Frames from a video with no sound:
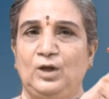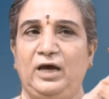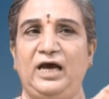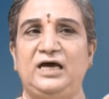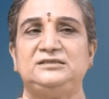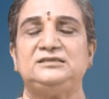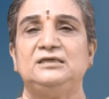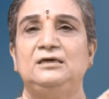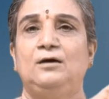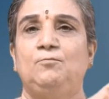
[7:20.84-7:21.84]

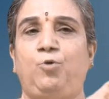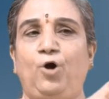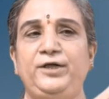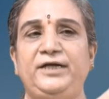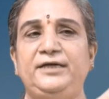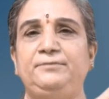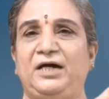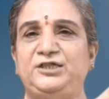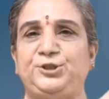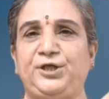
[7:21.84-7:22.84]
has bonded
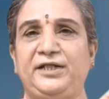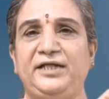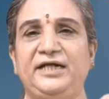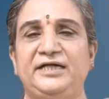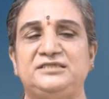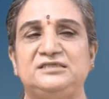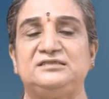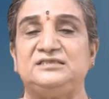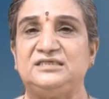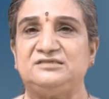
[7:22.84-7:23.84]
by sharing its
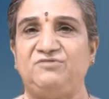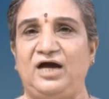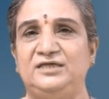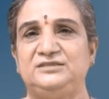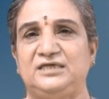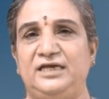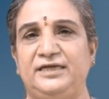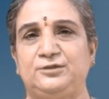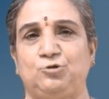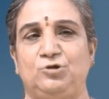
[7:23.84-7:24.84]
6 valence
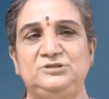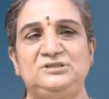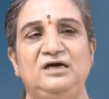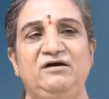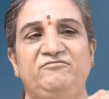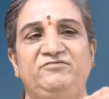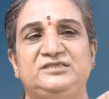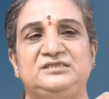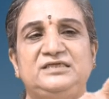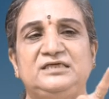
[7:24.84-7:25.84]
electrons with
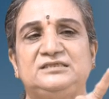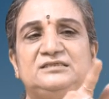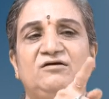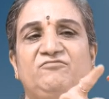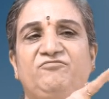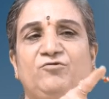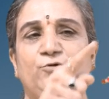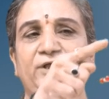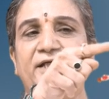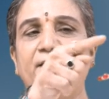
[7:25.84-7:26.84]
6
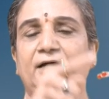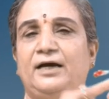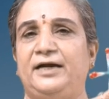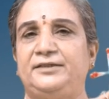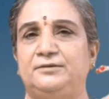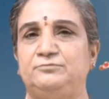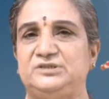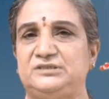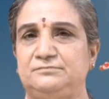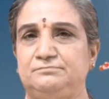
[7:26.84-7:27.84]
fluorine
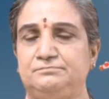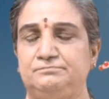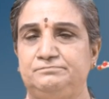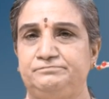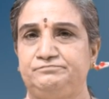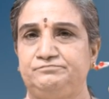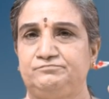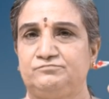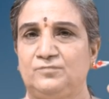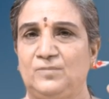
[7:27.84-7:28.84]
atoms.
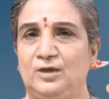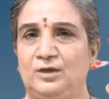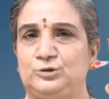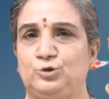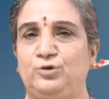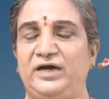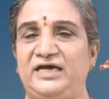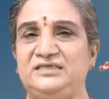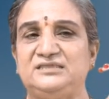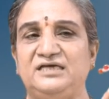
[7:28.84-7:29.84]
So
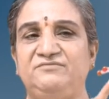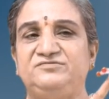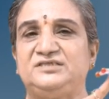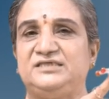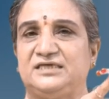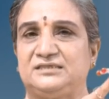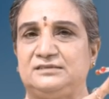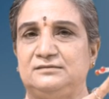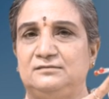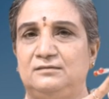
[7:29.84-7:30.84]

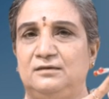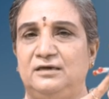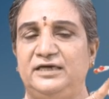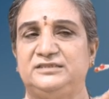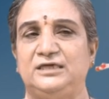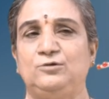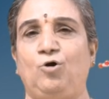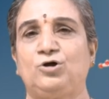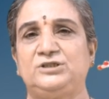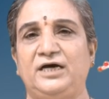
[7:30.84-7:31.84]
SF6 is an
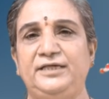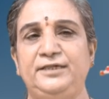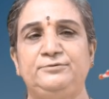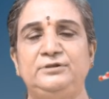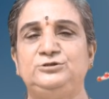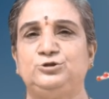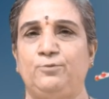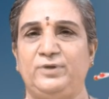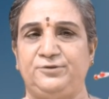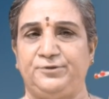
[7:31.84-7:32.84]
octahedral
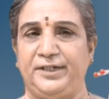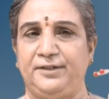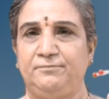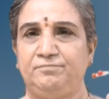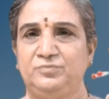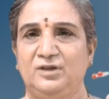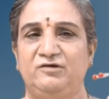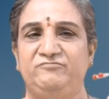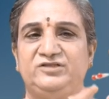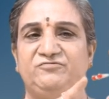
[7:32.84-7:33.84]
geometry
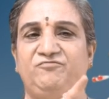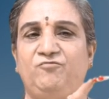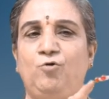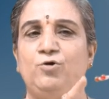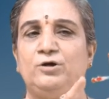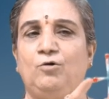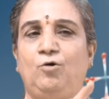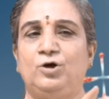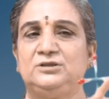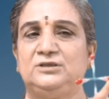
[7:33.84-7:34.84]
with 4
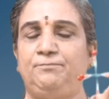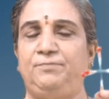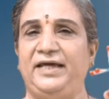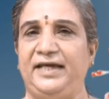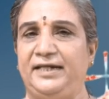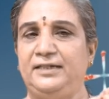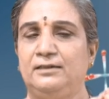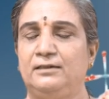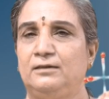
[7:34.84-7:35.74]
on the plane